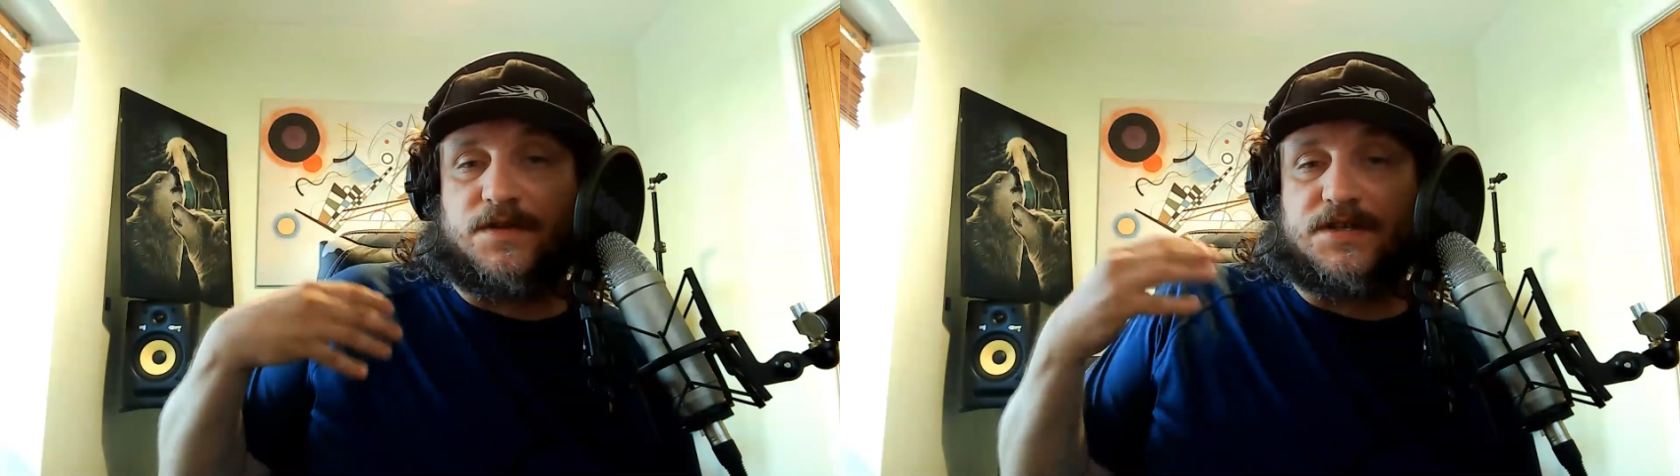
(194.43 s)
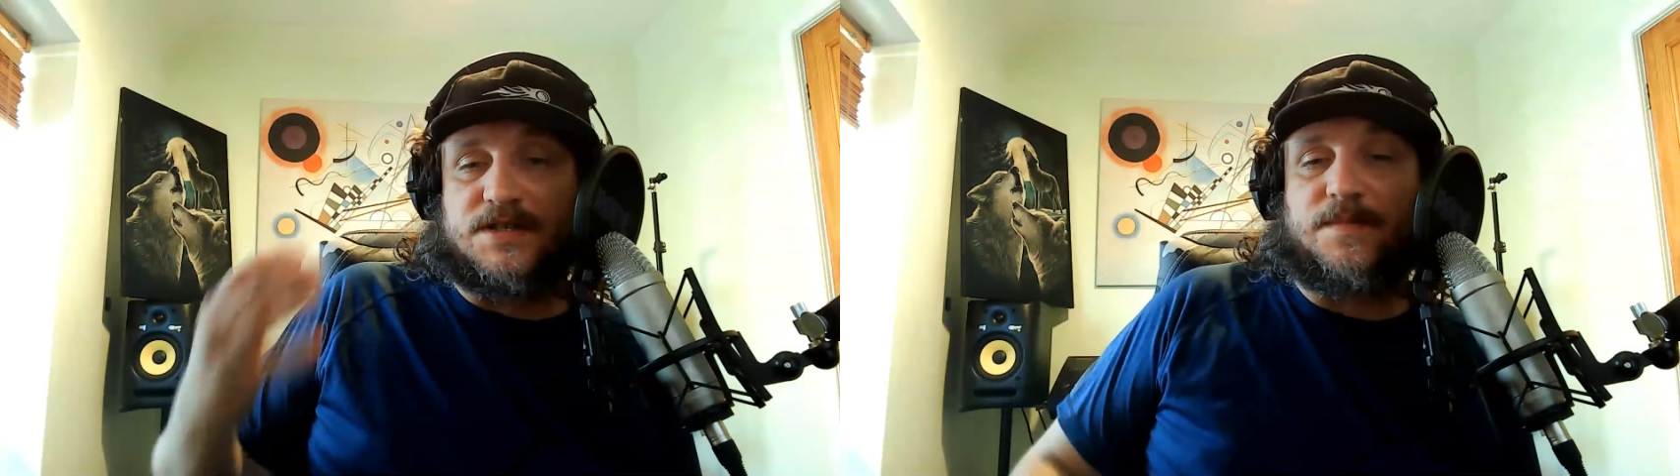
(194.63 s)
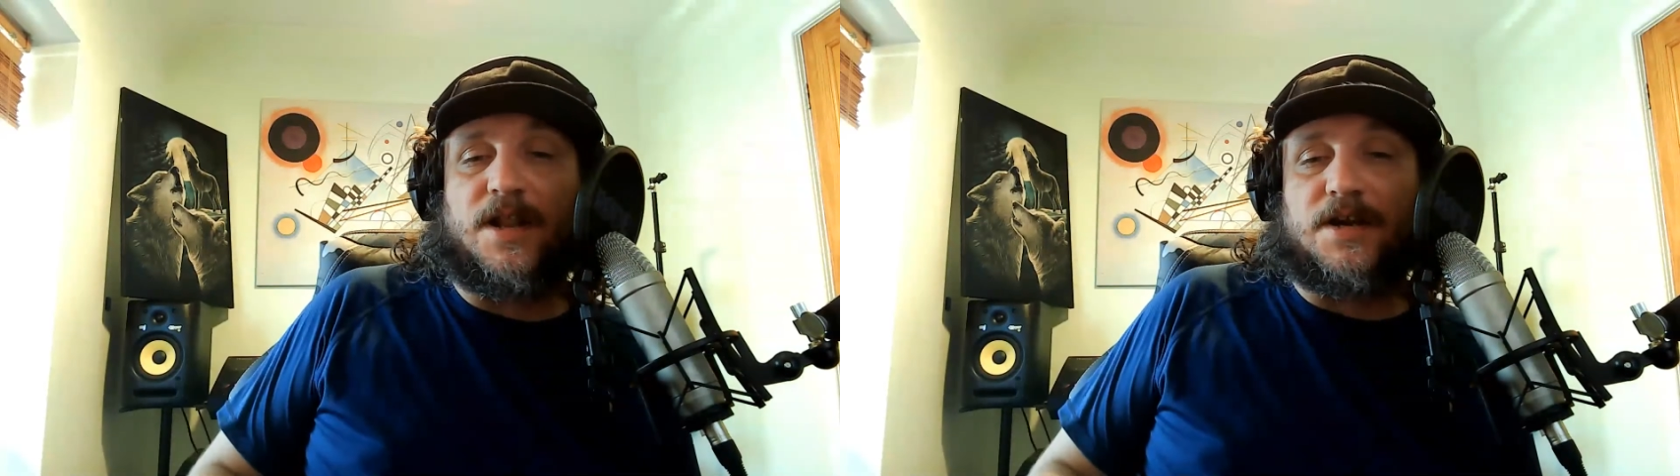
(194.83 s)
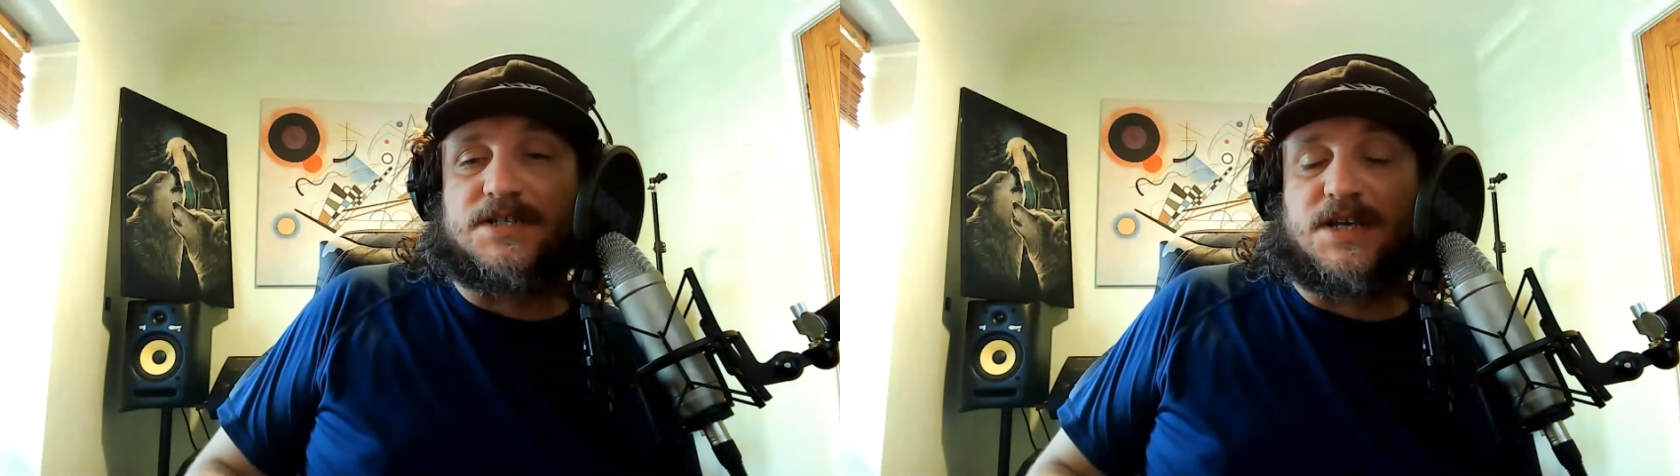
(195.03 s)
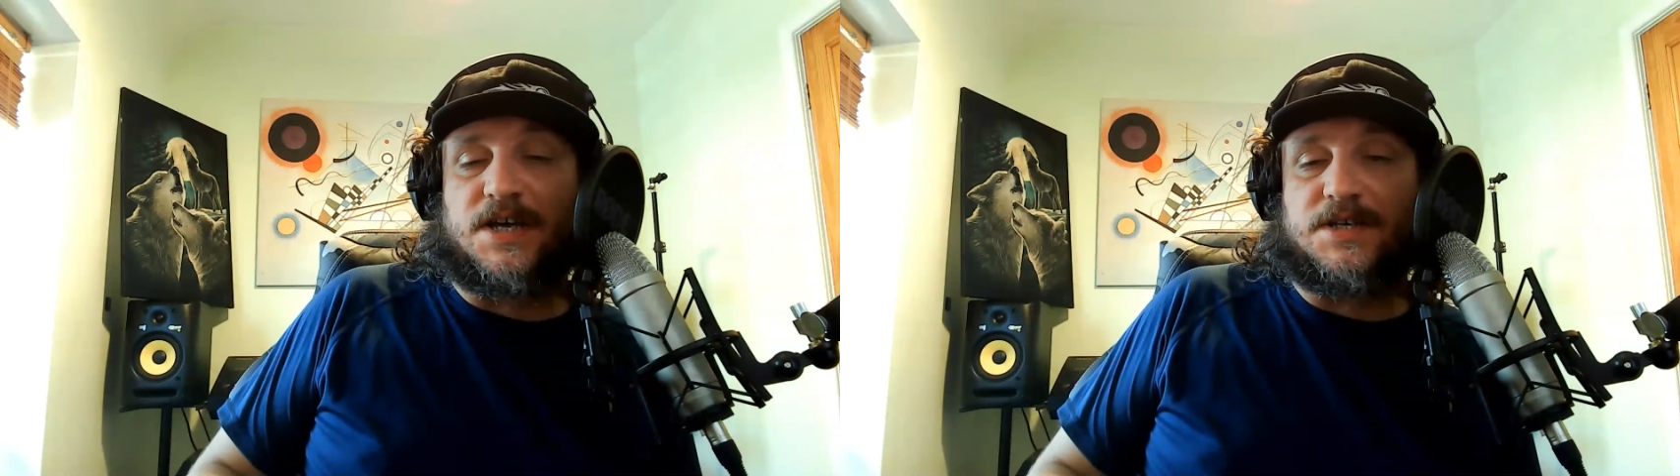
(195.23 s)
the similar
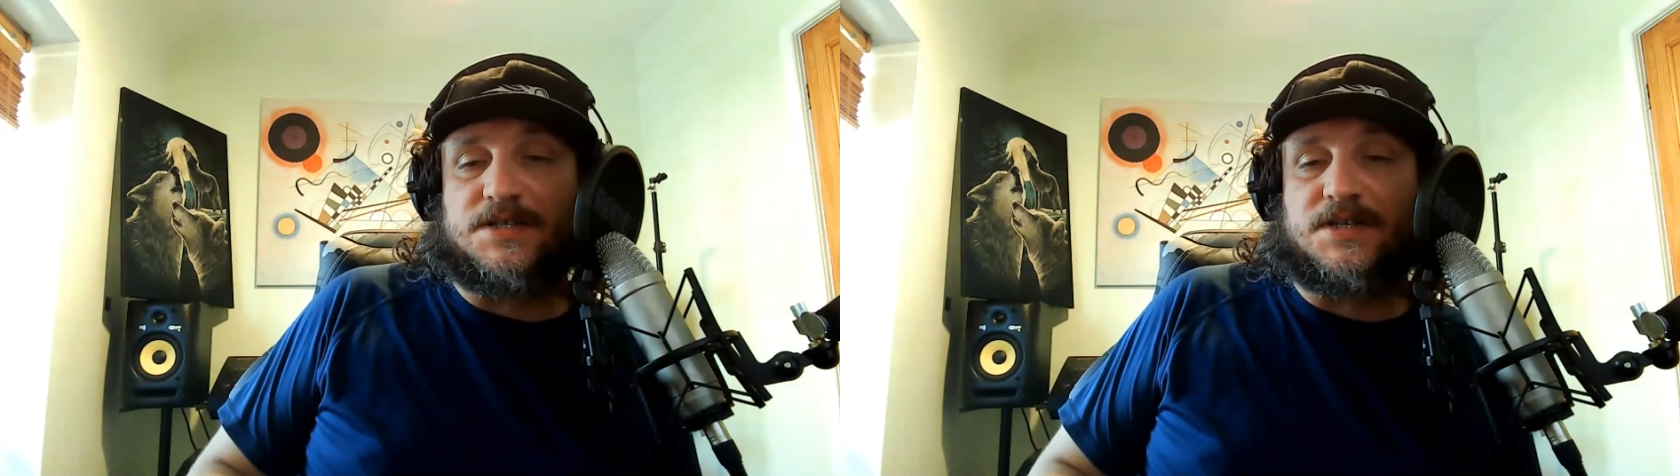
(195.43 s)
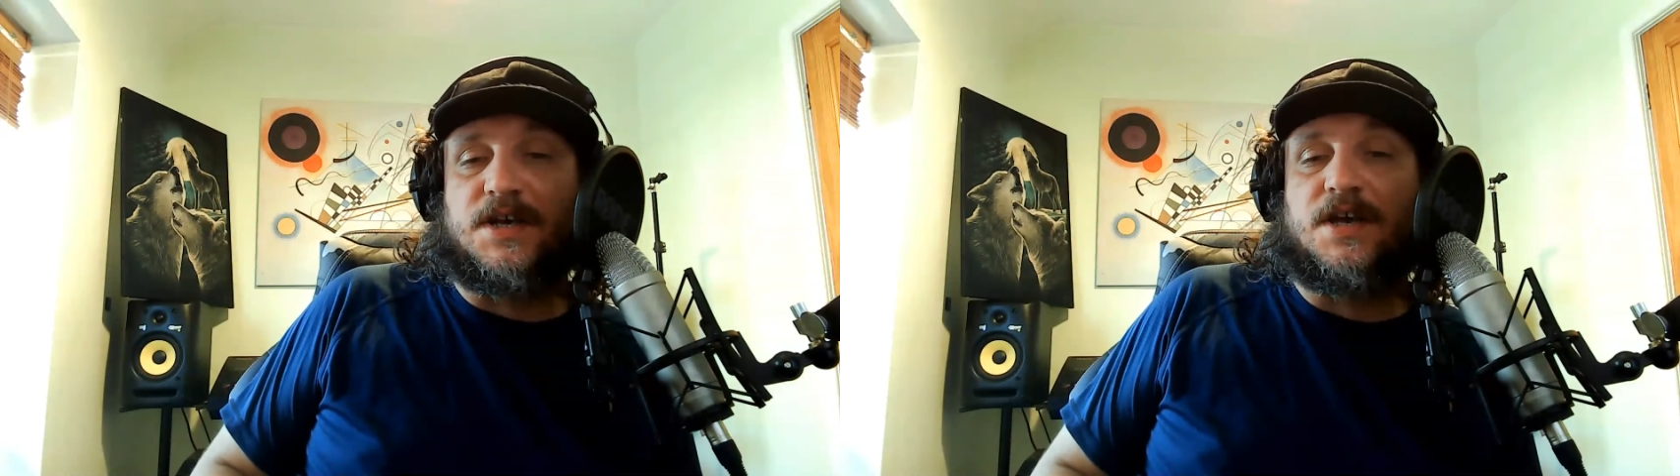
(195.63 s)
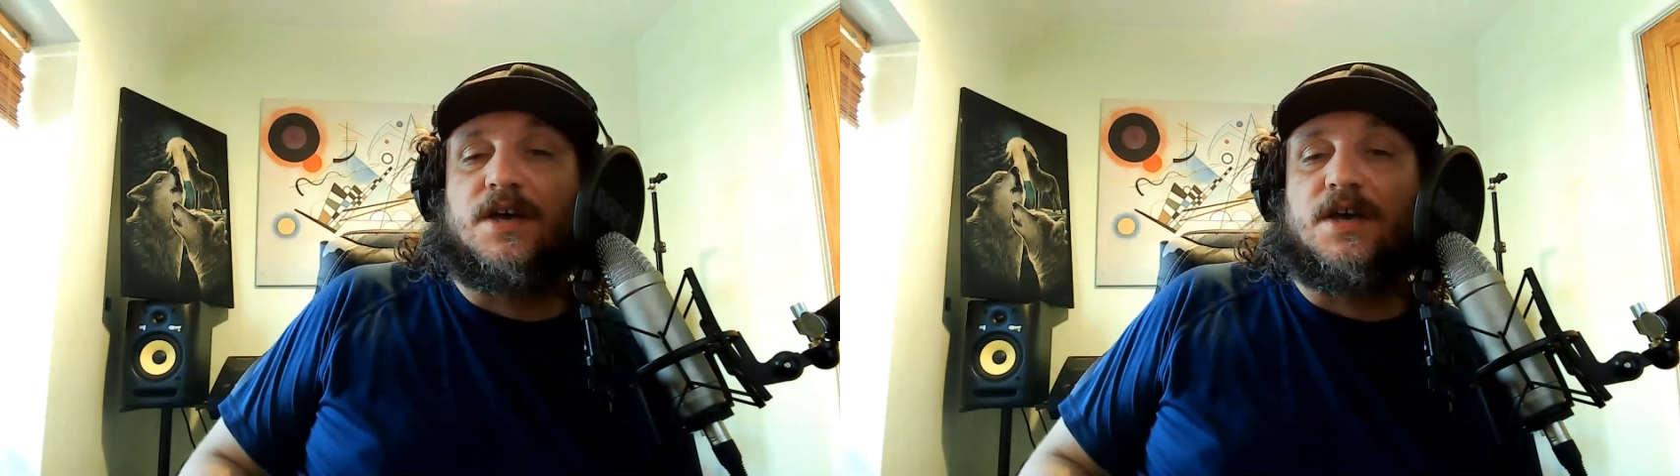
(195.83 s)
size,